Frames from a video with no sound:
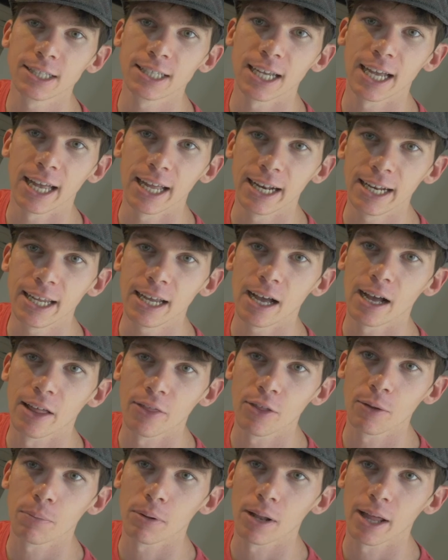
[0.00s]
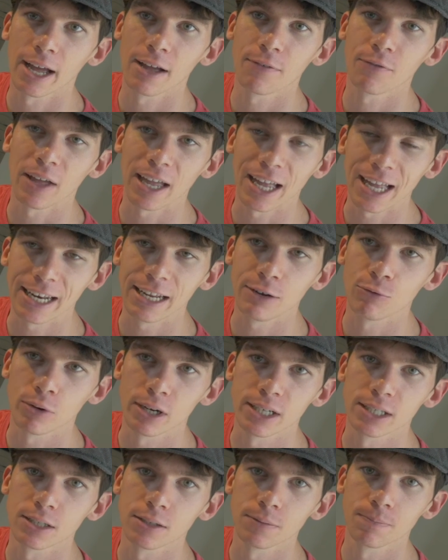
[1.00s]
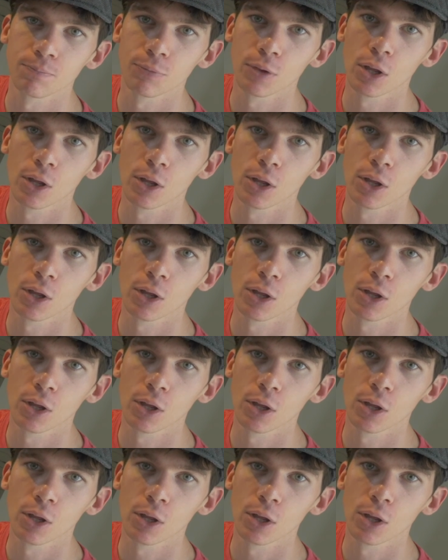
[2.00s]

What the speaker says: to any other player for any reason.